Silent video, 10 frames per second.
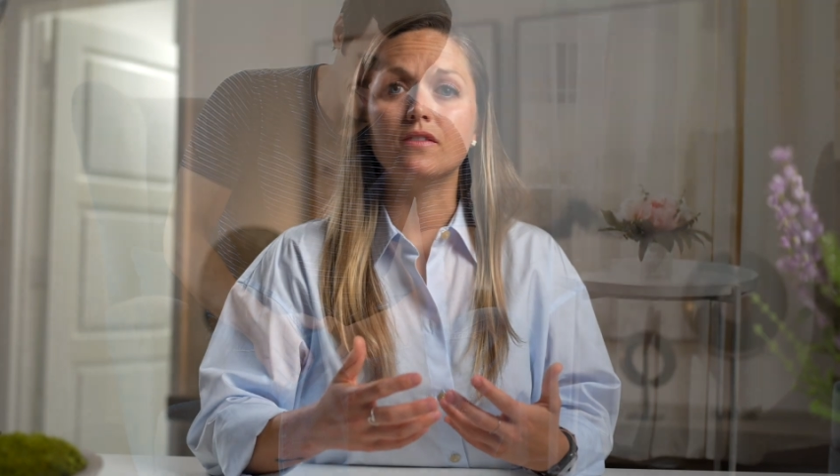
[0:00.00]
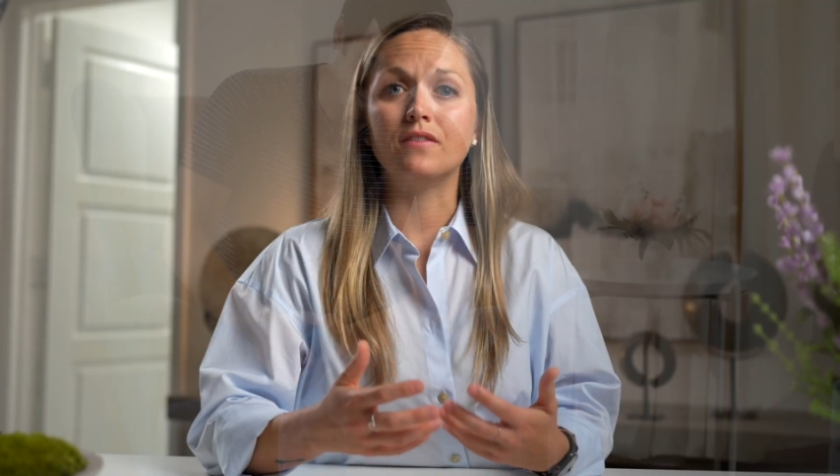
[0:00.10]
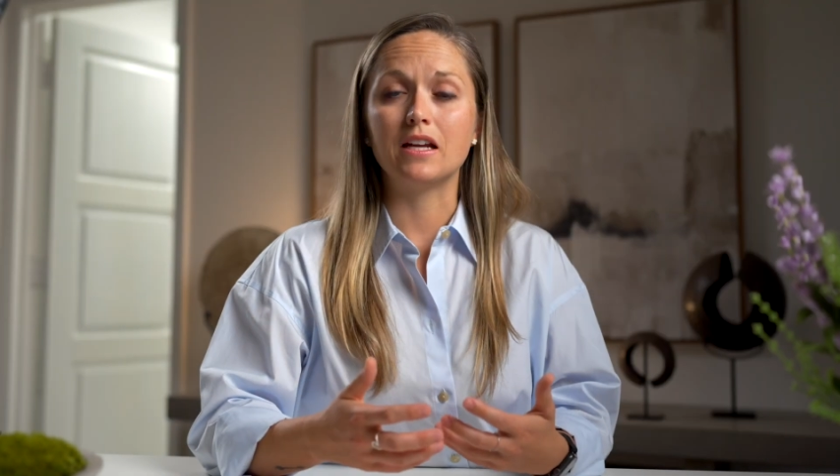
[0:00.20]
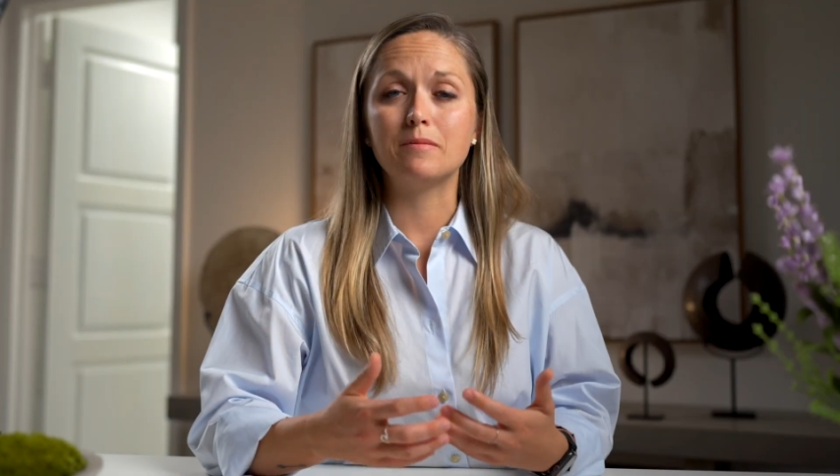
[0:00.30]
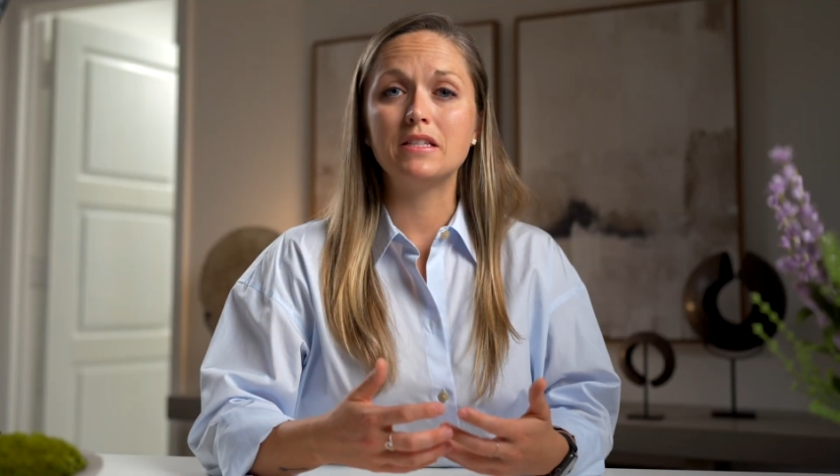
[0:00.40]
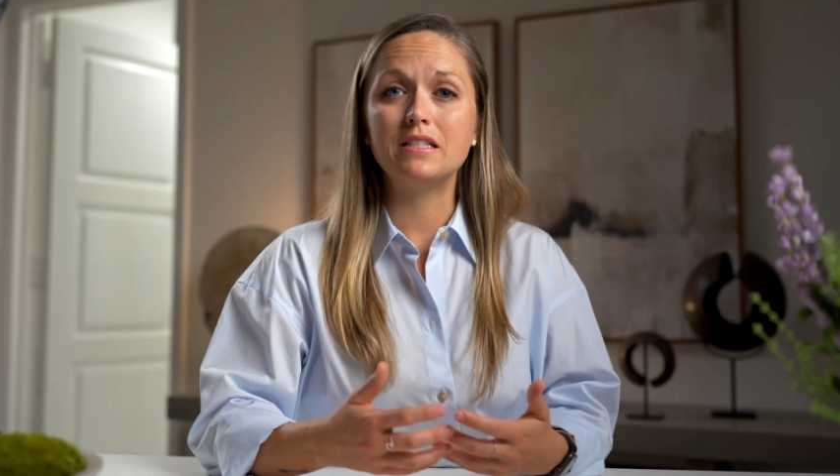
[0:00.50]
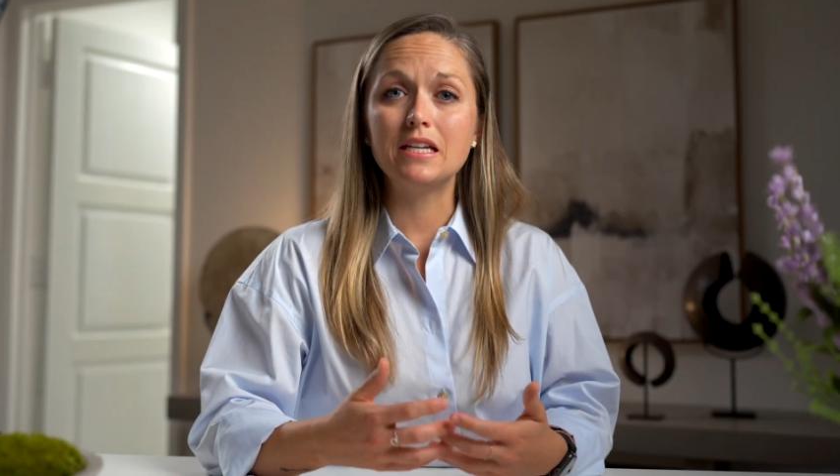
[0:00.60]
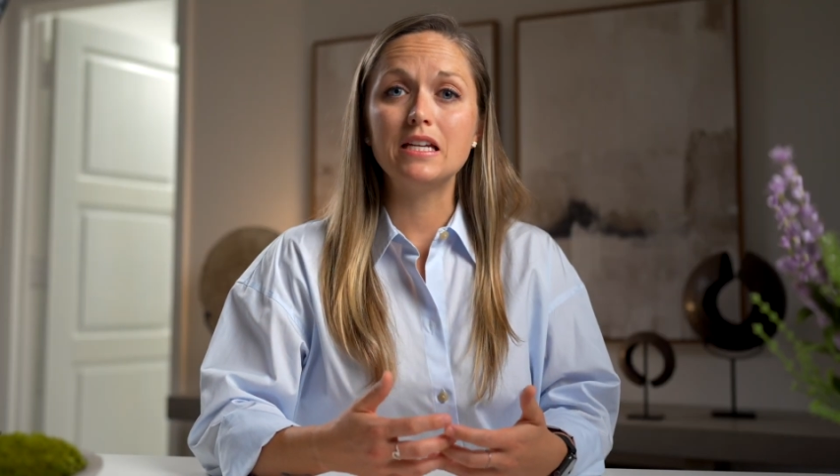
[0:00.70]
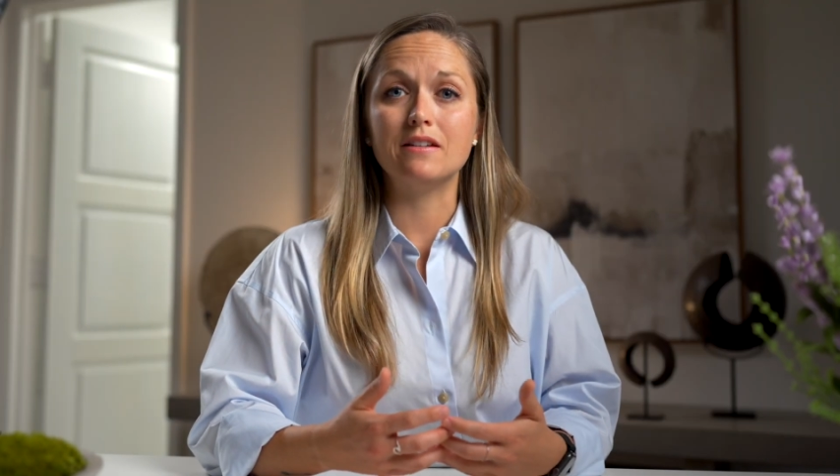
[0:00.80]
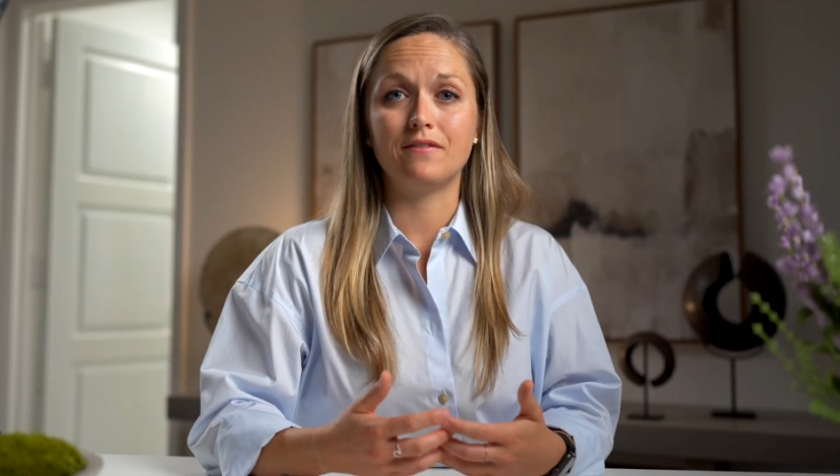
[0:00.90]
vitamin
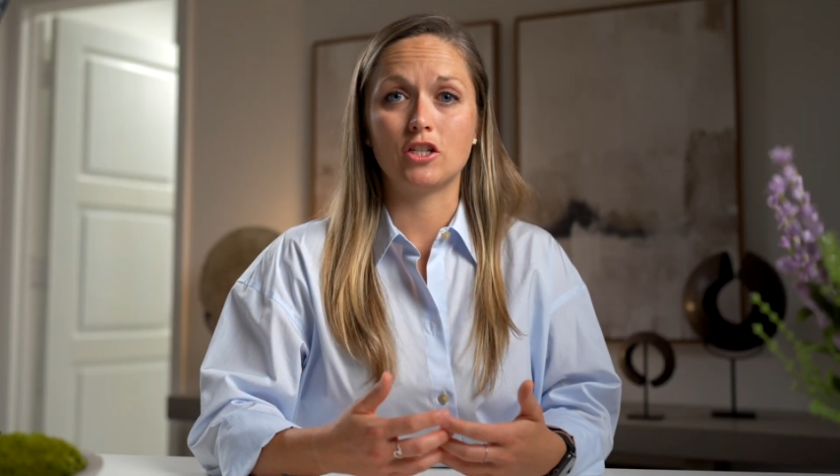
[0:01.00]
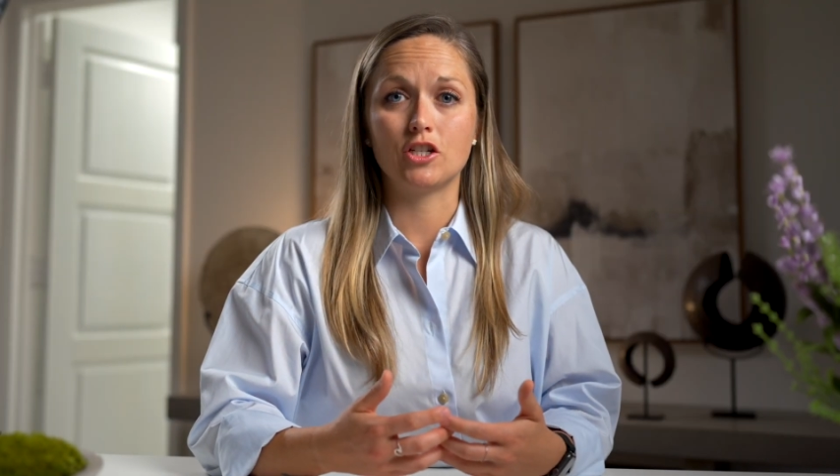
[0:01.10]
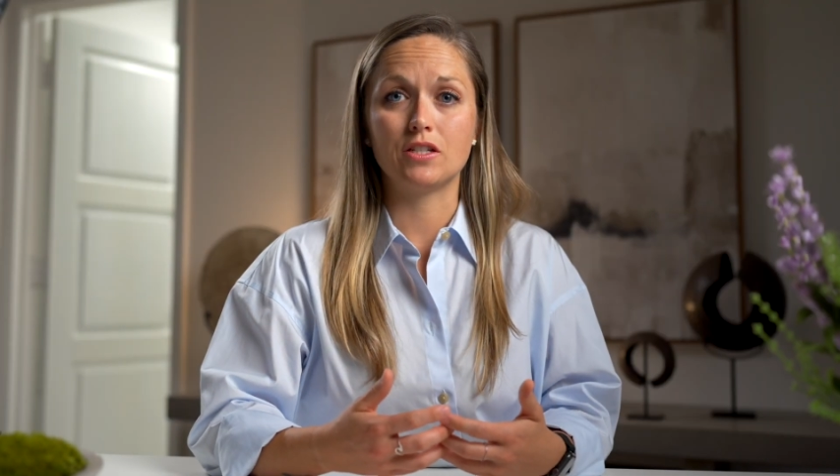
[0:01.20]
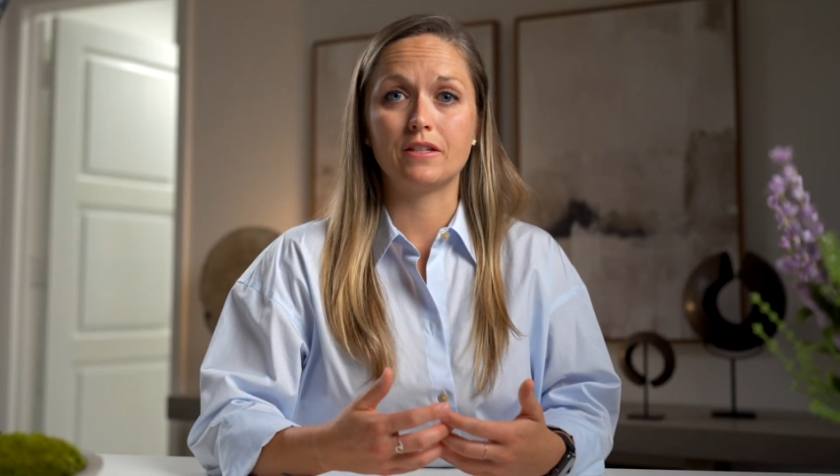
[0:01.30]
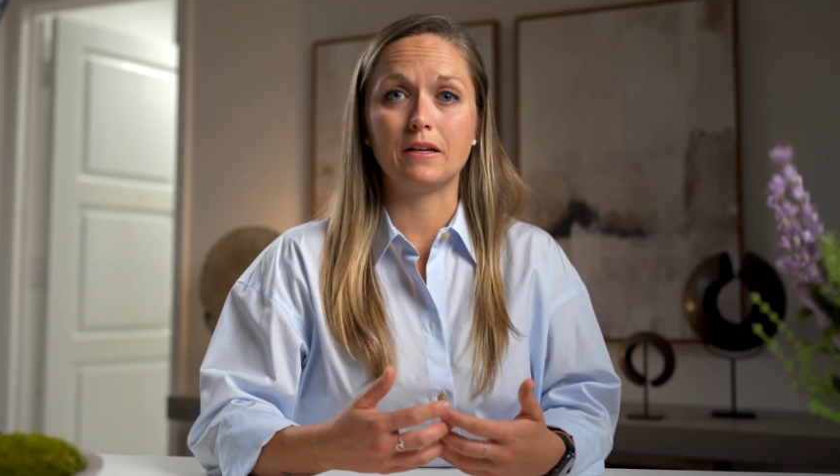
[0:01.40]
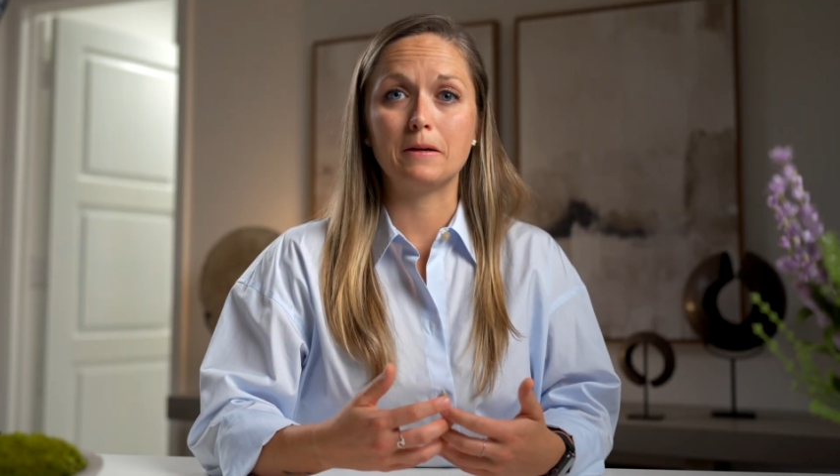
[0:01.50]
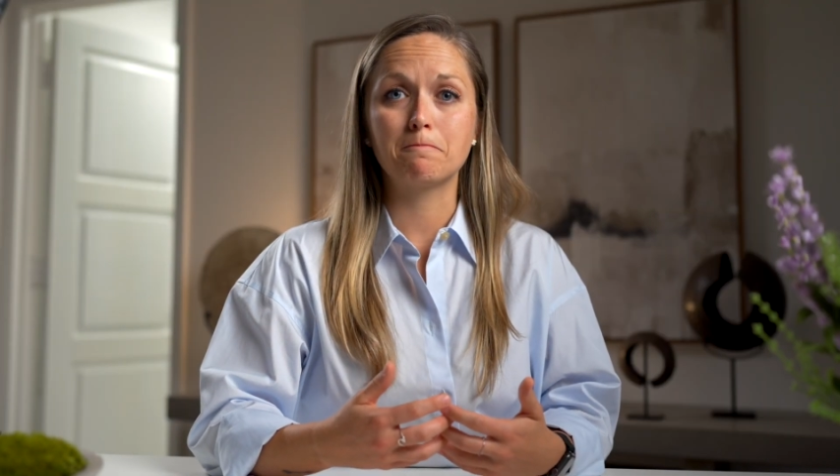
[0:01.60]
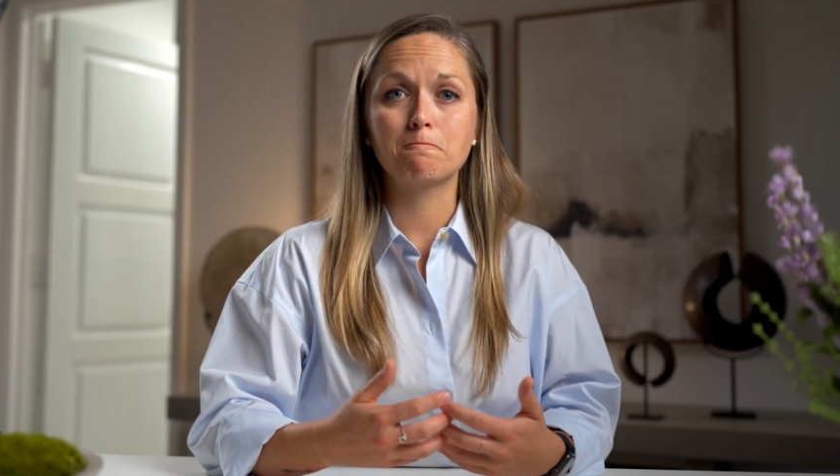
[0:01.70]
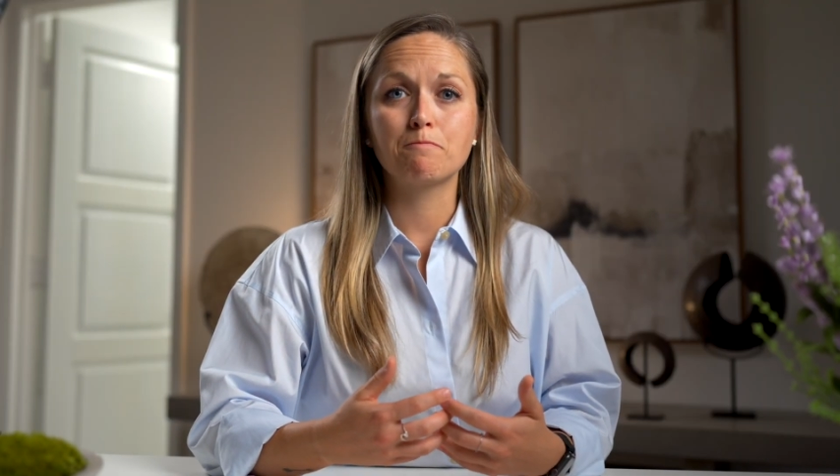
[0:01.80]
D deficiency.